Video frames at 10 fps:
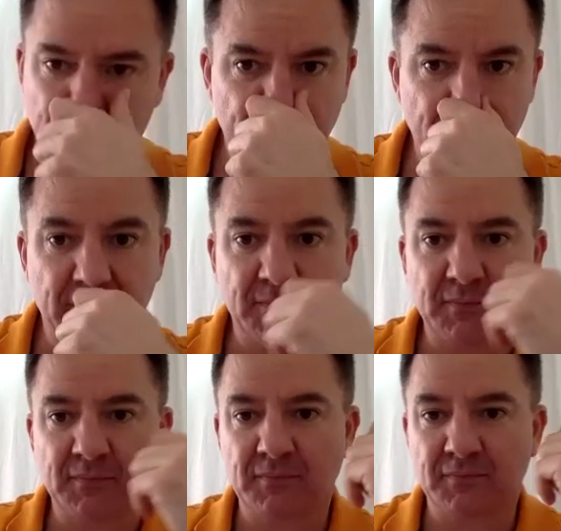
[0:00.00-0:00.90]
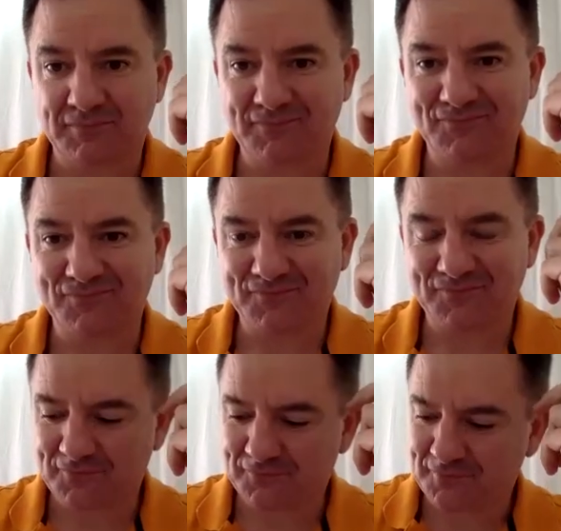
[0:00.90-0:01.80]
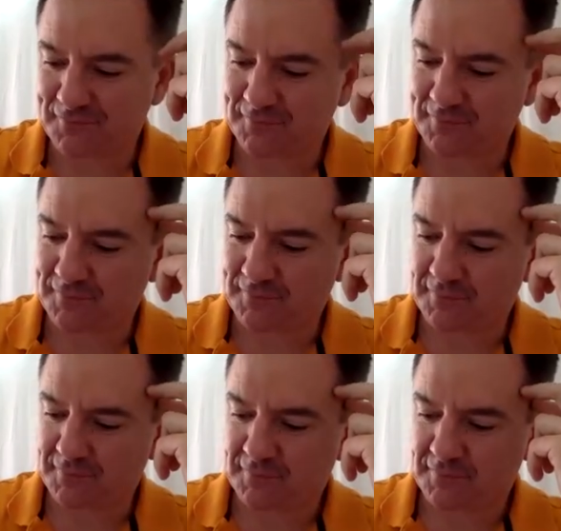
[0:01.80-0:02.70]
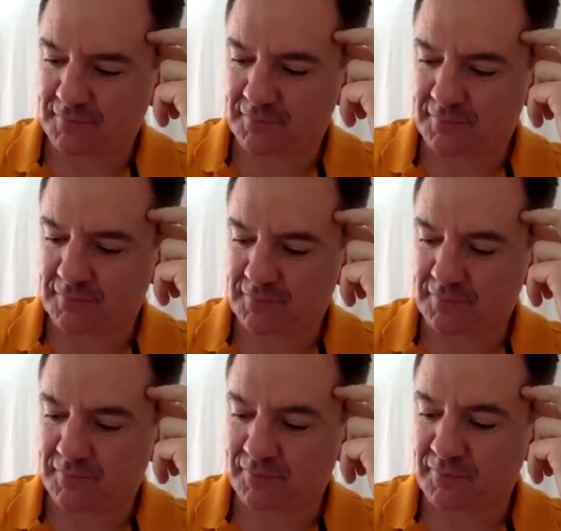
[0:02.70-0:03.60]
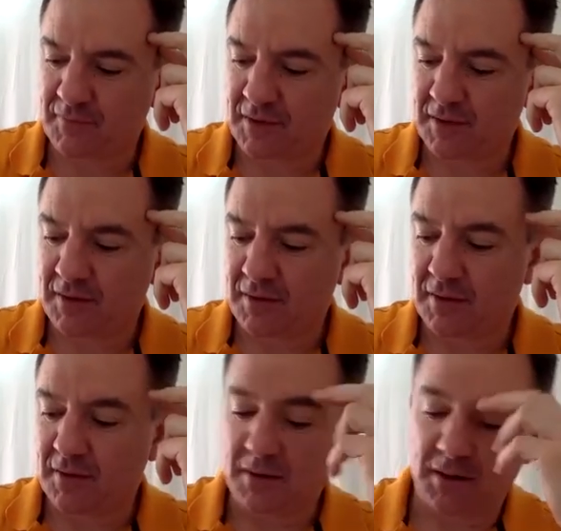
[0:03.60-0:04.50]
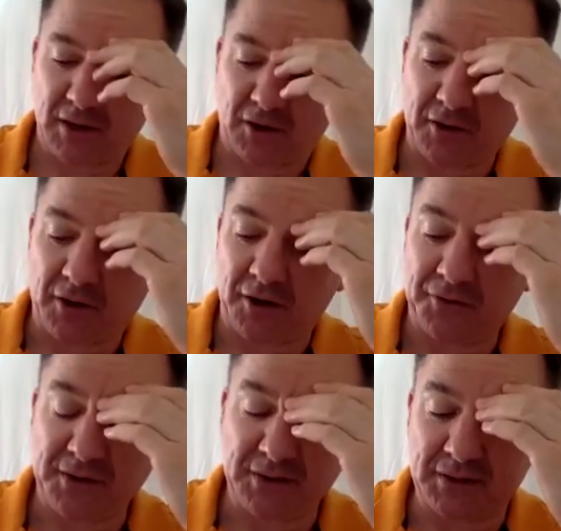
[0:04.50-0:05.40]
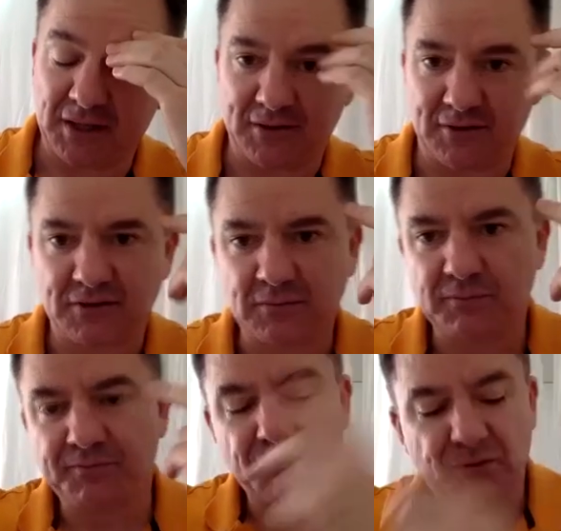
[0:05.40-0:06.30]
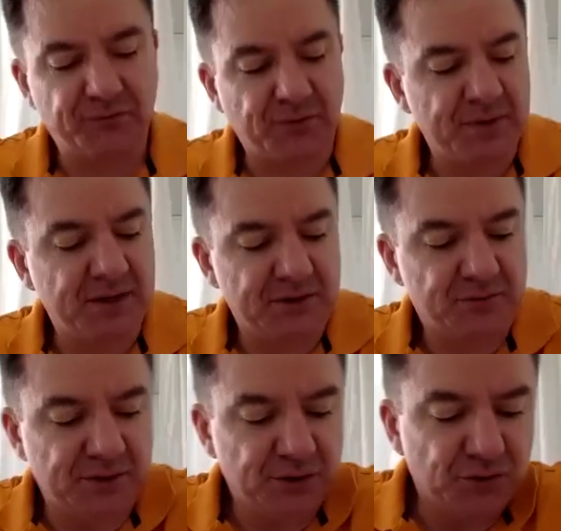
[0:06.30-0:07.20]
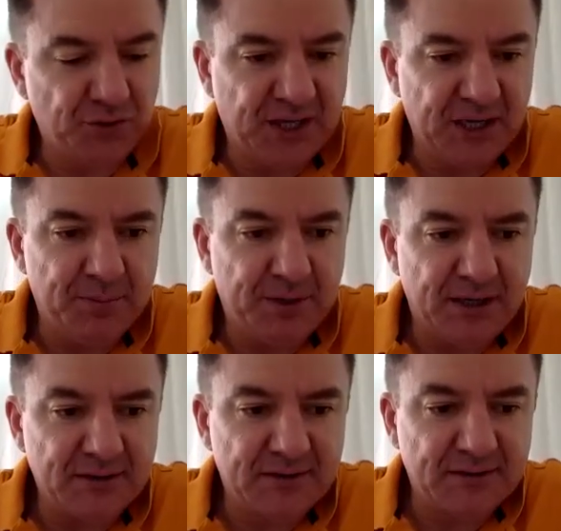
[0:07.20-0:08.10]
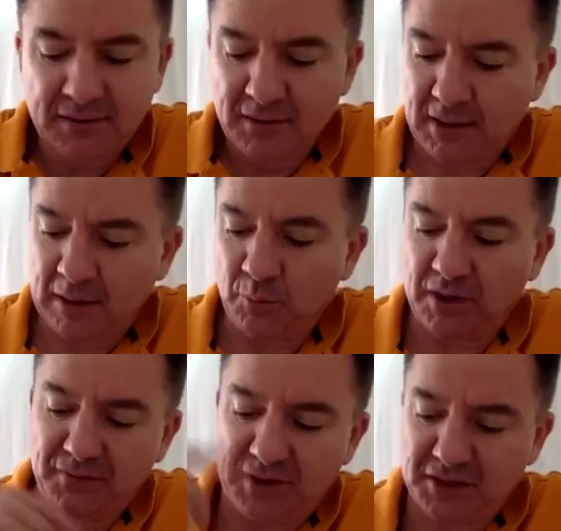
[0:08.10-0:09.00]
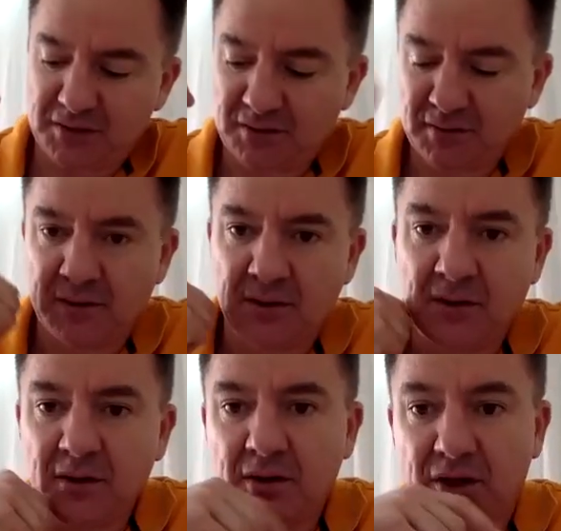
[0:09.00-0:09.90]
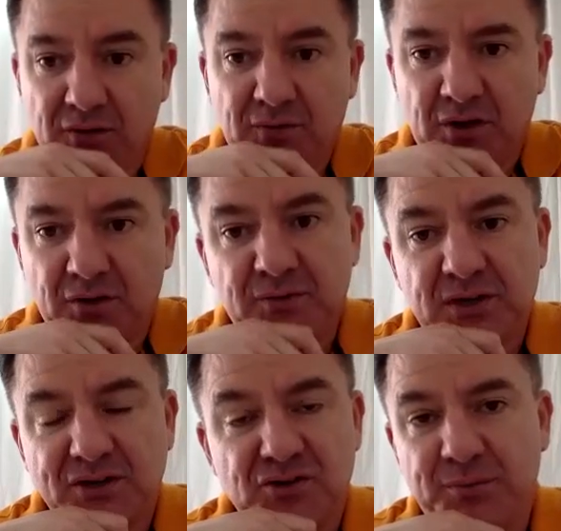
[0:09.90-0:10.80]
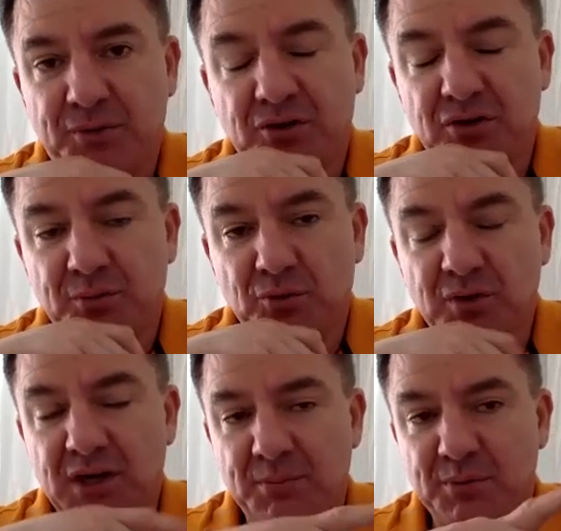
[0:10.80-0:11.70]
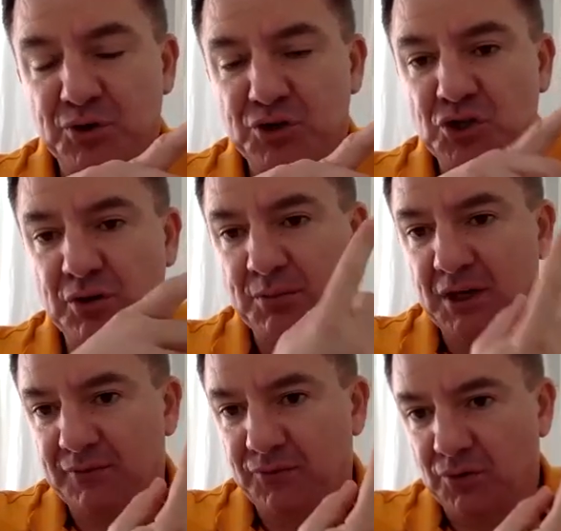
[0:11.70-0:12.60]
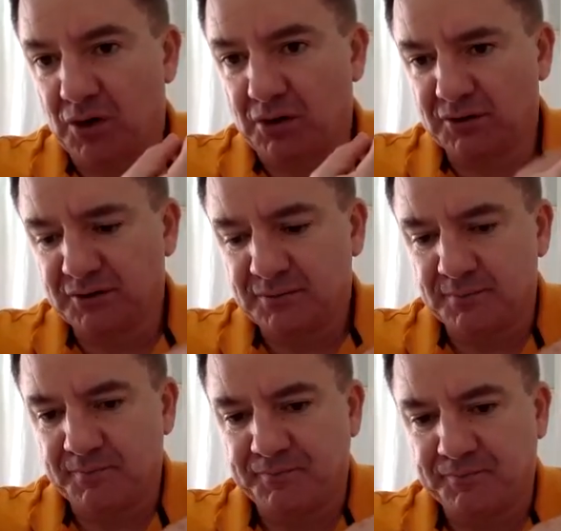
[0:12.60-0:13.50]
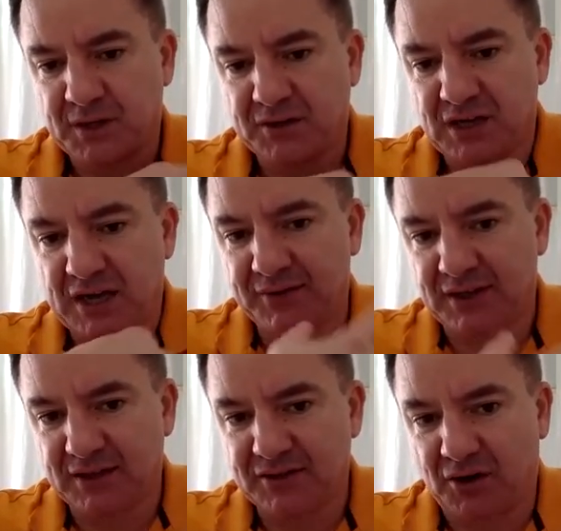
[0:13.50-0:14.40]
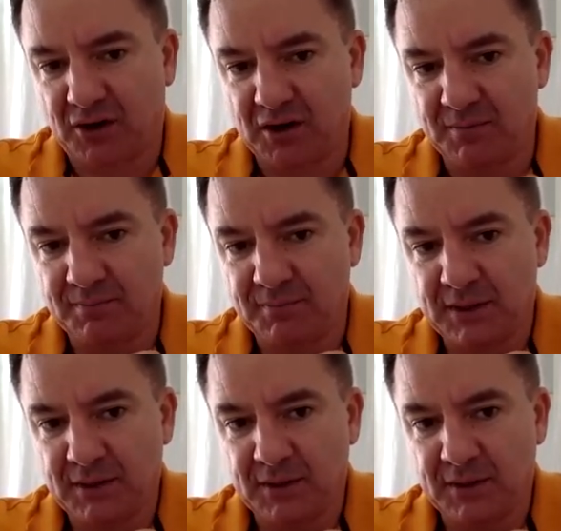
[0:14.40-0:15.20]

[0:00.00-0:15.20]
just to go uh, into the uh, response to that question, Melon. Yeah, I, I think that there's for me, there's really two key parts. And one of it is like you you've touched on both of them already, but pursuing meaningful goals. So having that time,